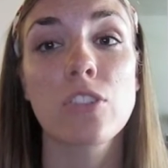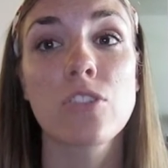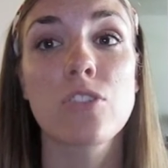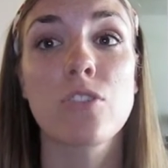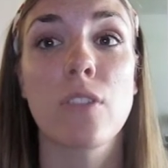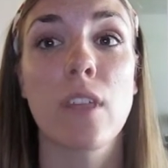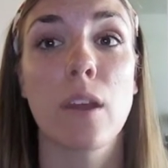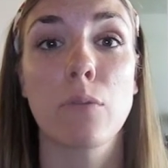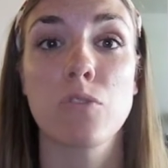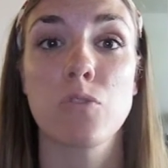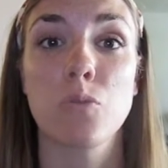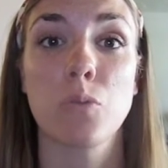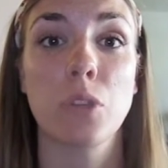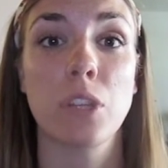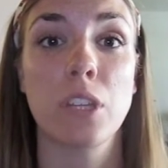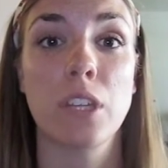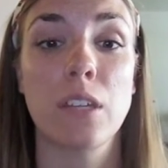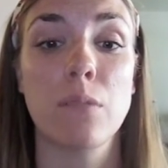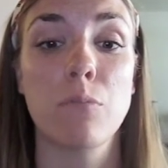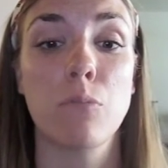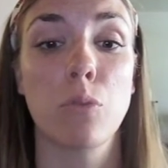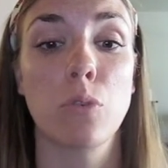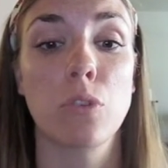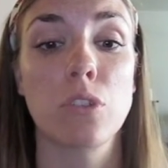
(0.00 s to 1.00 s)
So that was
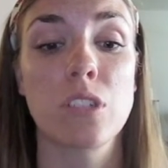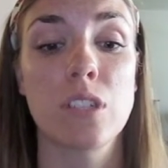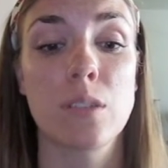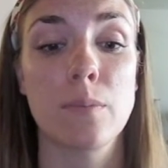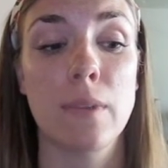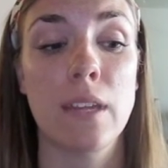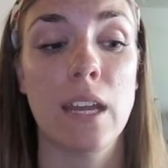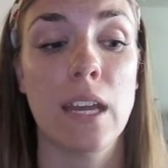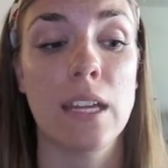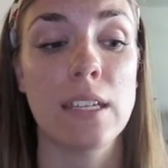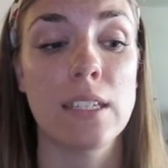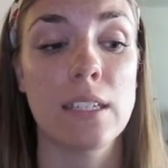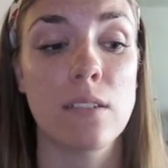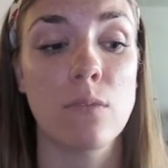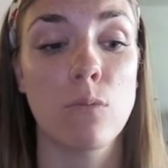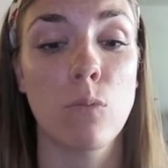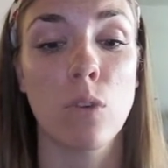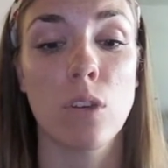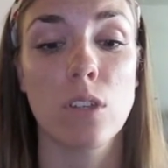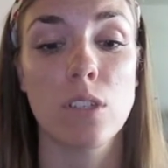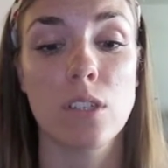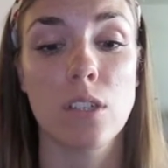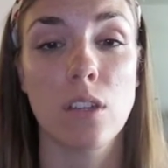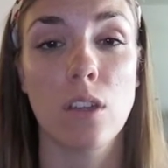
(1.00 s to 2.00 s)
really important to me. I didn't
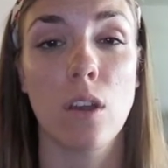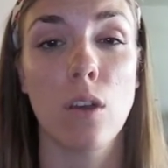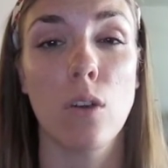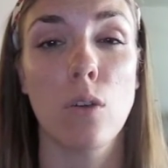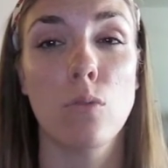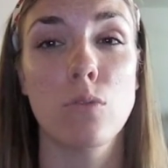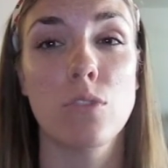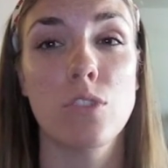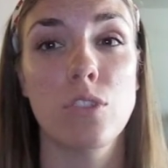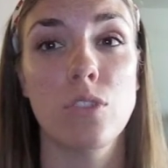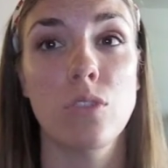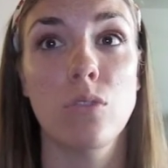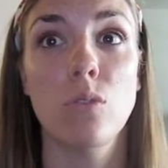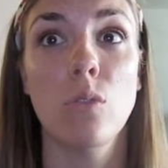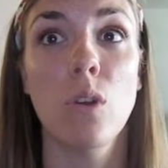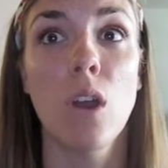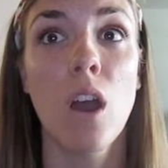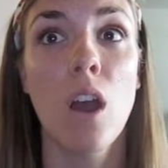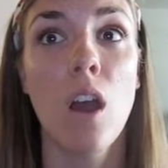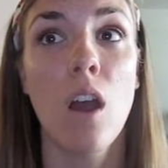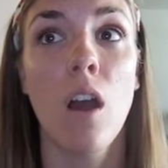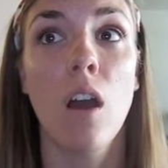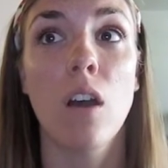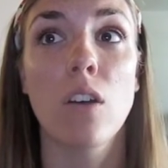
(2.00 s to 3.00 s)
want to go to
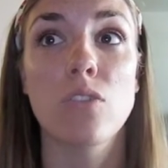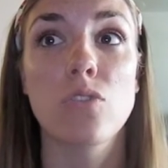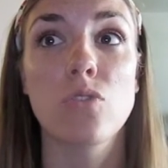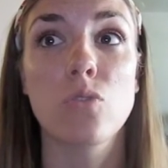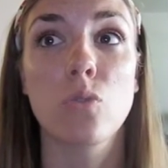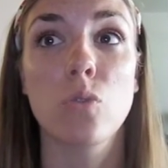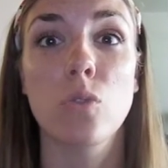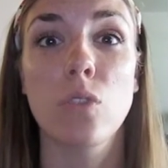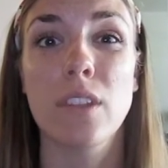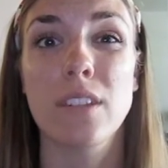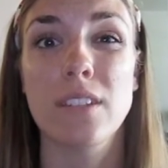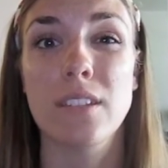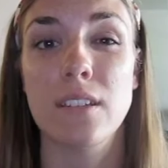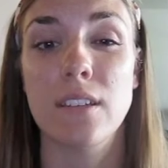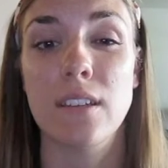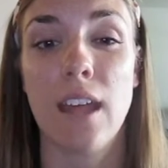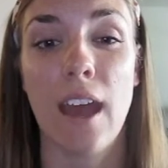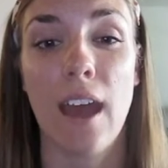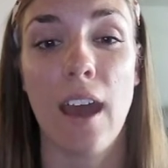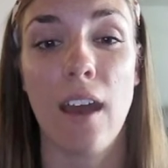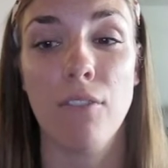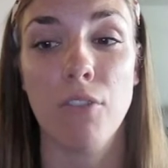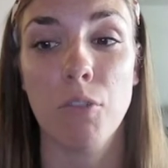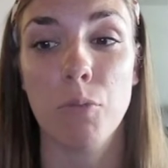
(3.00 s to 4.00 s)
a school that didn't
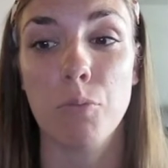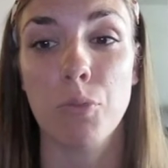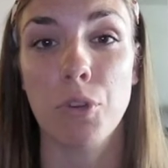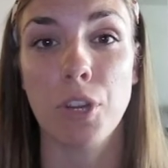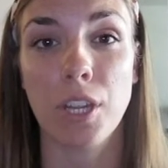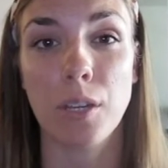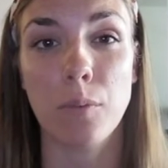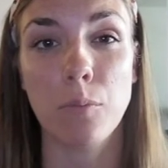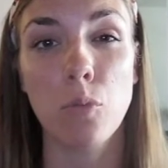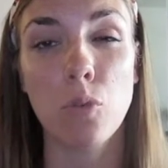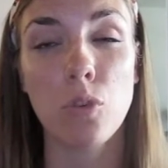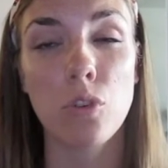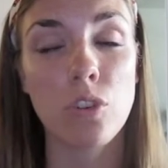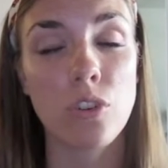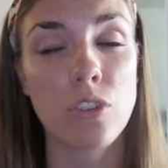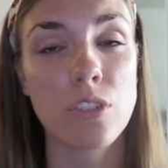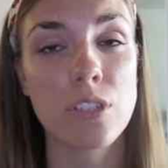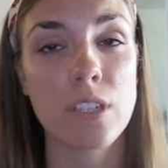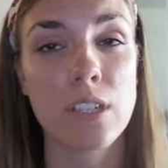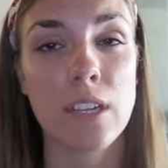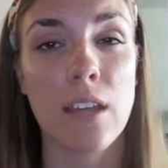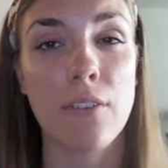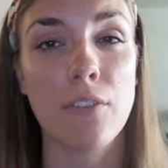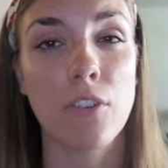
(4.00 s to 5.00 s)
have a brick and mortar,
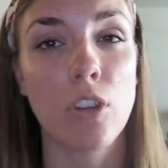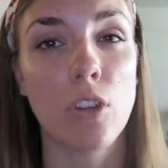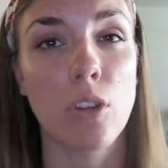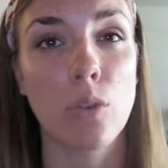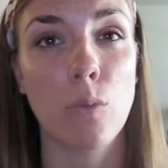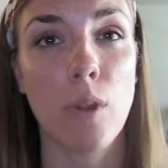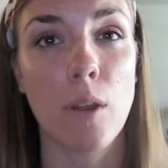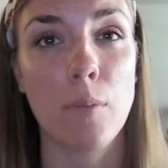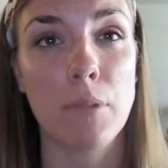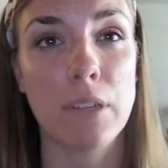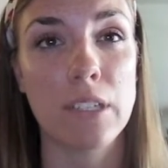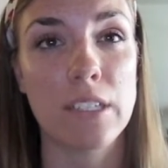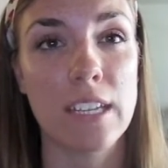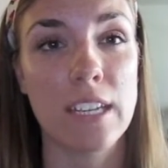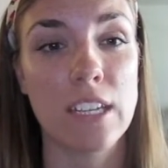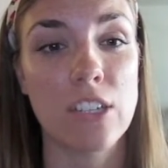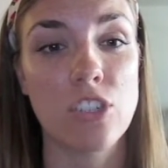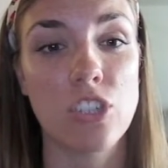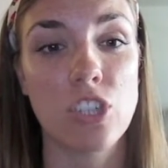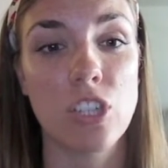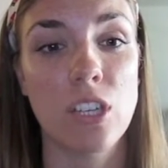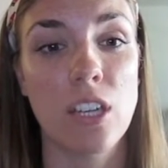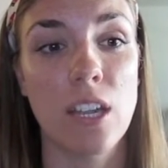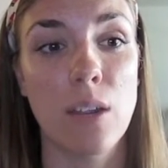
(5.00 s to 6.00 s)
didn't have a good
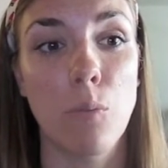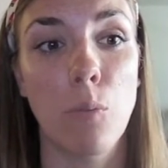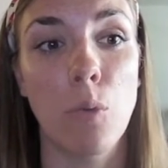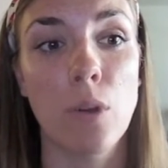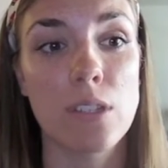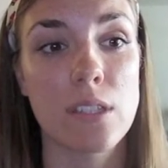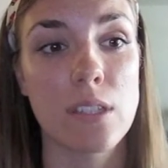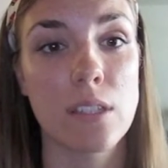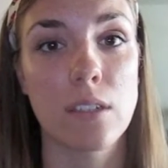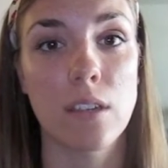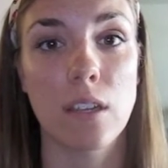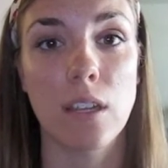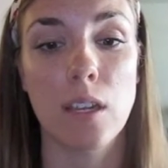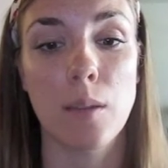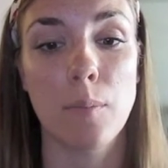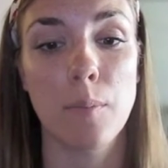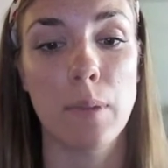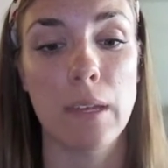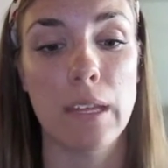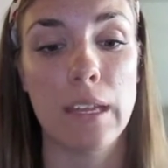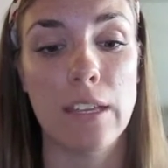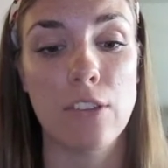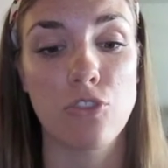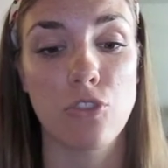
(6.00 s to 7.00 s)
reputation, and wasn't going to
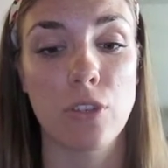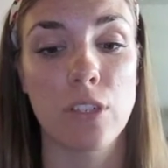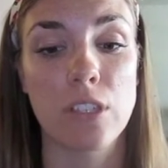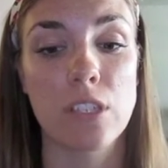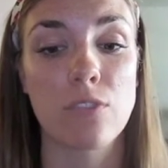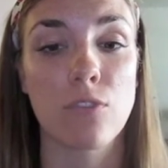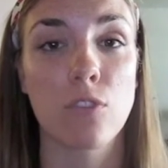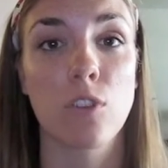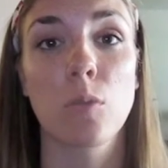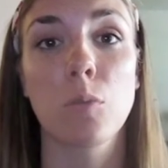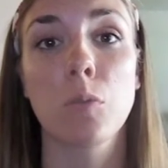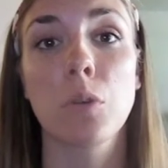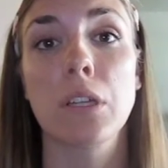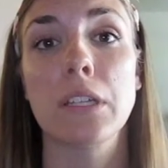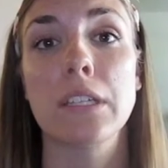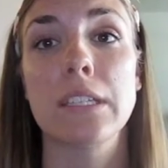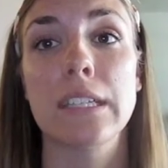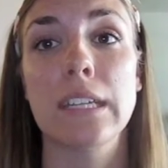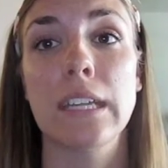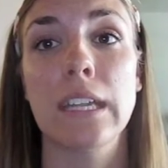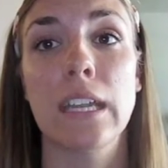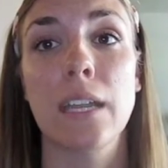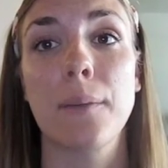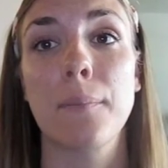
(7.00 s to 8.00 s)
be transferable
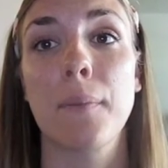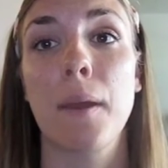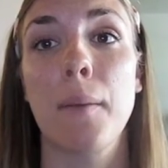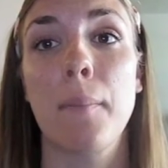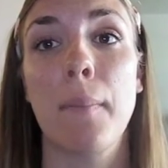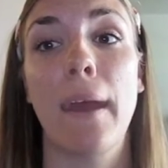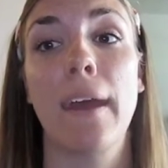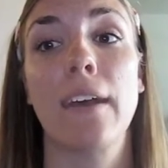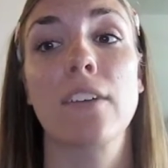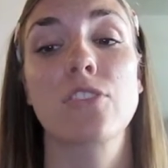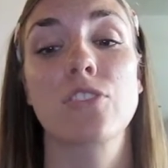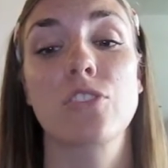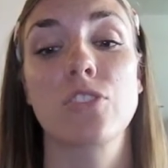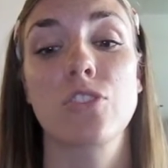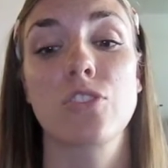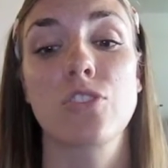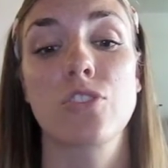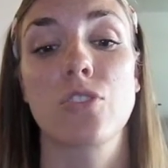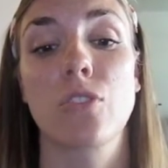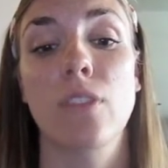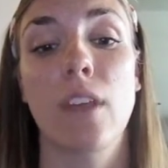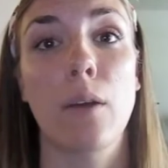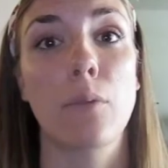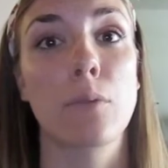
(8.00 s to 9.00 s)
into getting my master's.
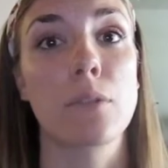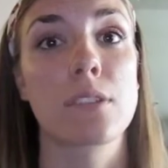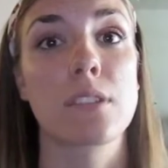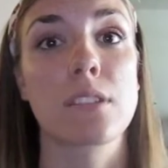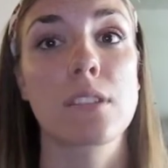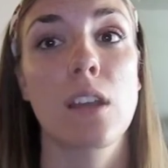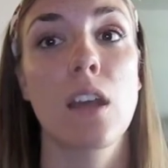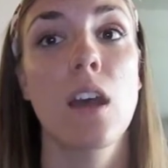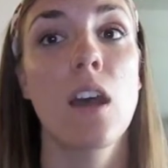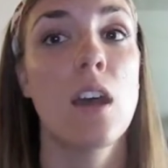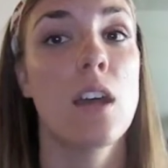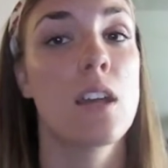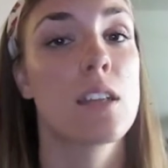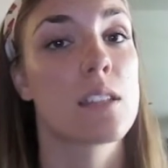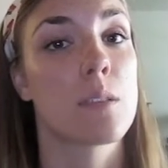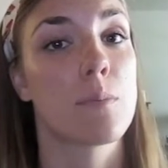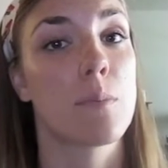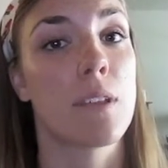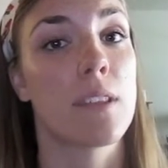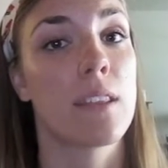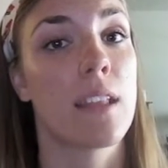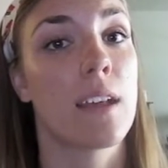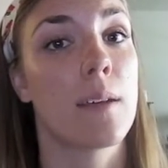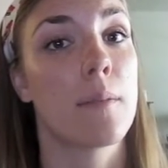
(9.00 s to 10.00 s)
So that was
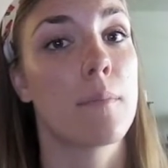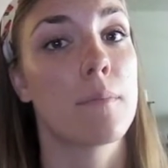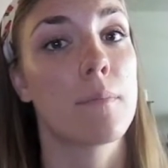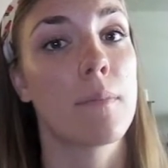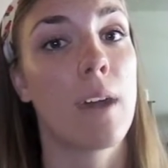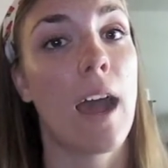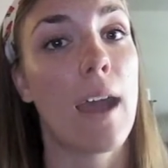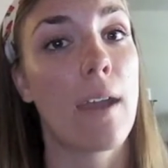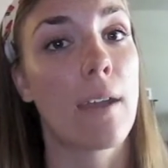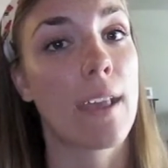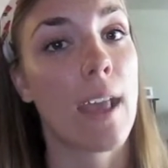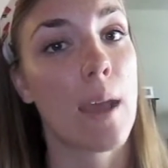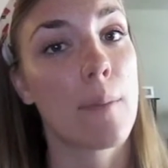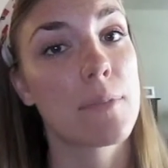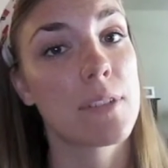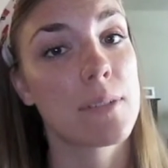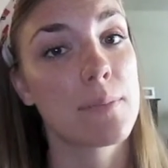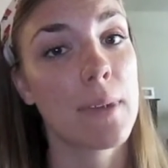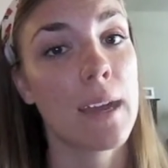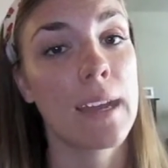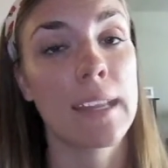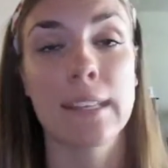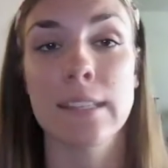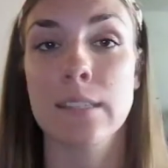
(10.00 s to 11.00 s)
something that I kept
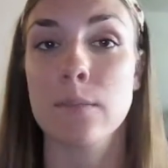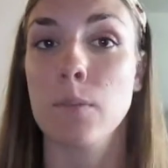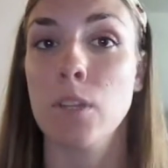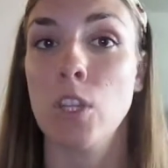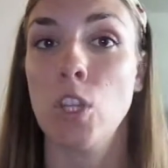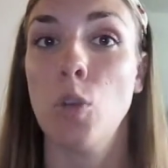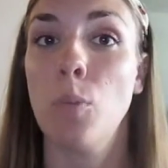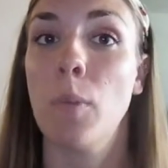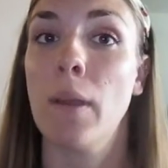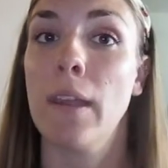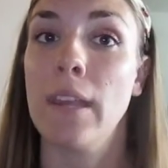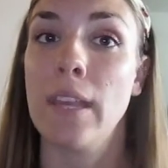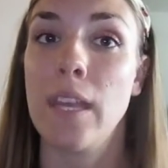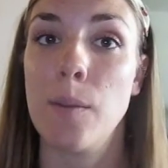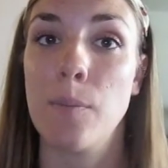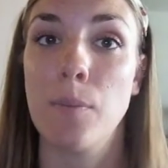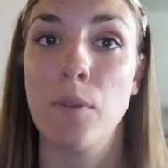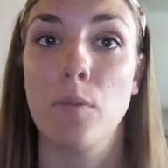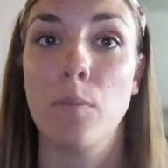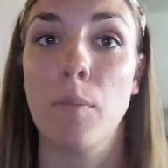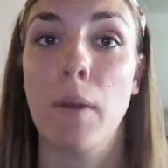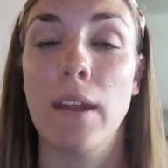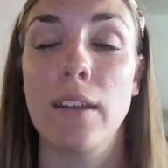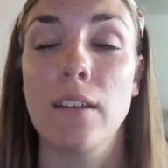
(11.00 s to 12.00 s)
in mind, and something you might keep
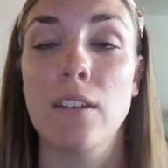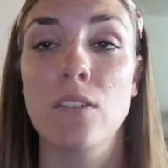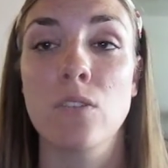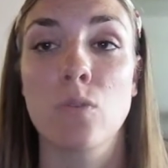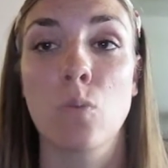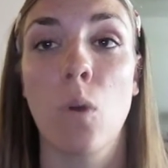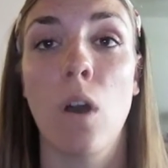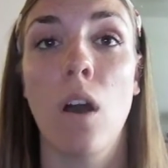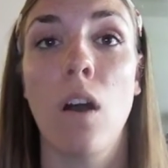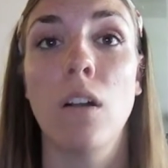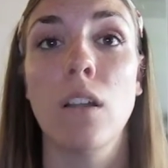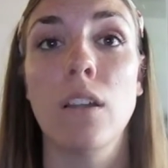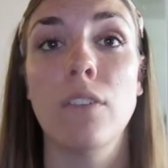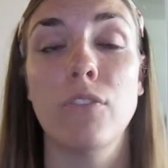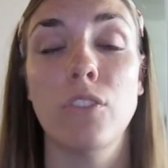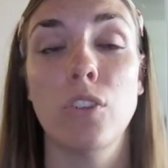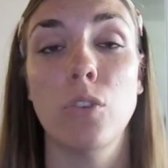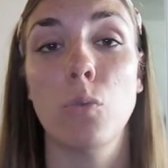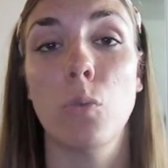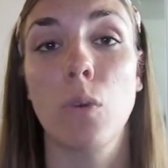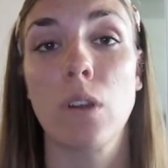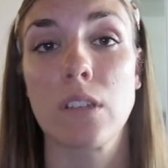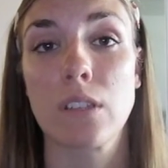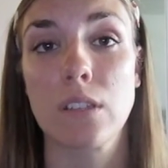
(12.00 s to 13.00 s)
in mind as well if
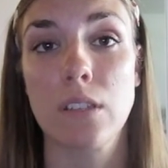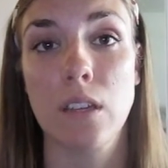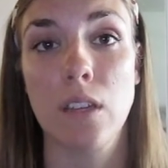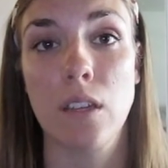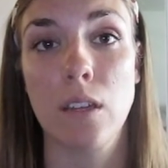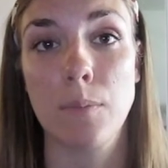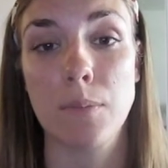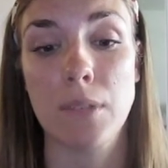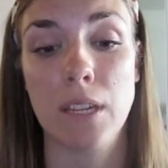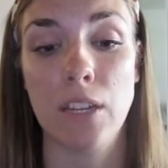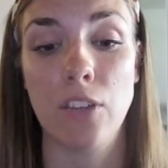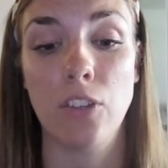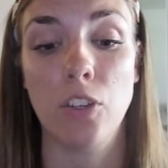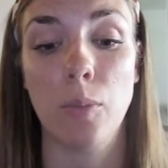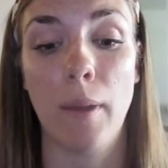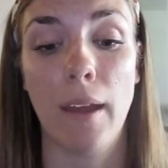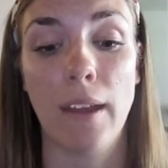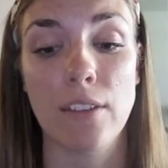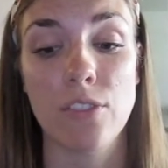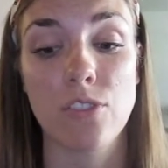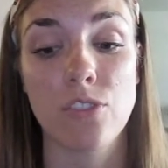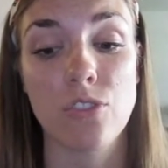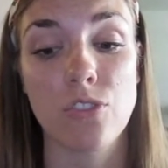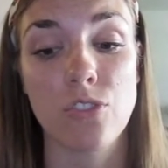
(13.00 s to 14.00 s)
you want to obtain your
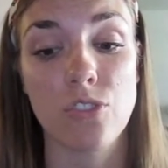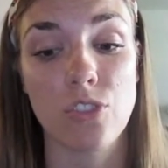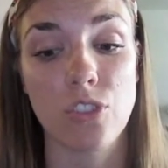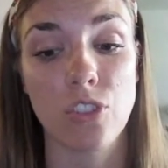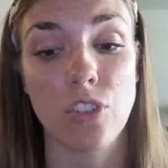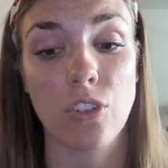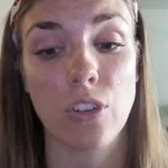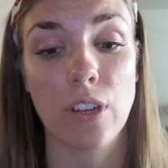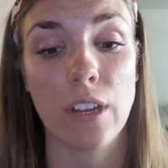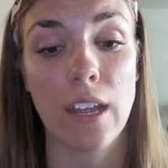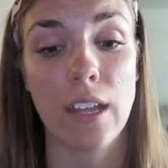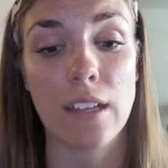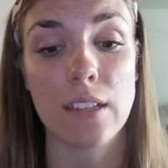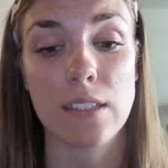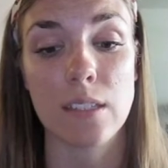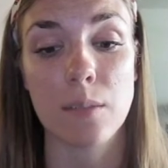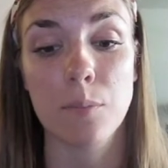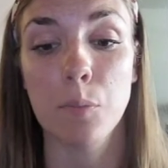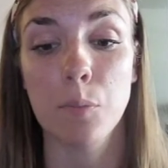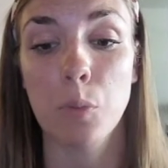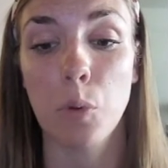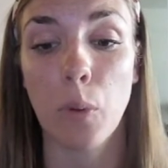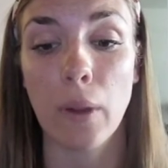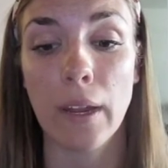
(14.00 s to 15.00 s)
master's degree at
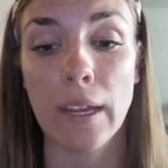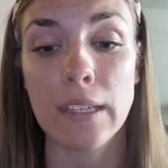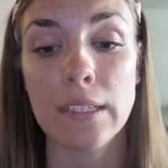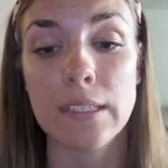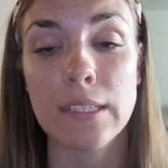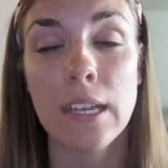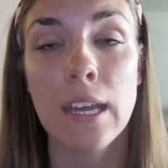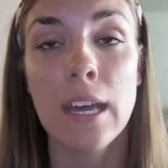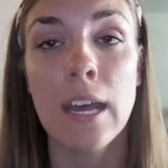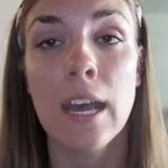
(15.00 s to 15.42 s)
some point.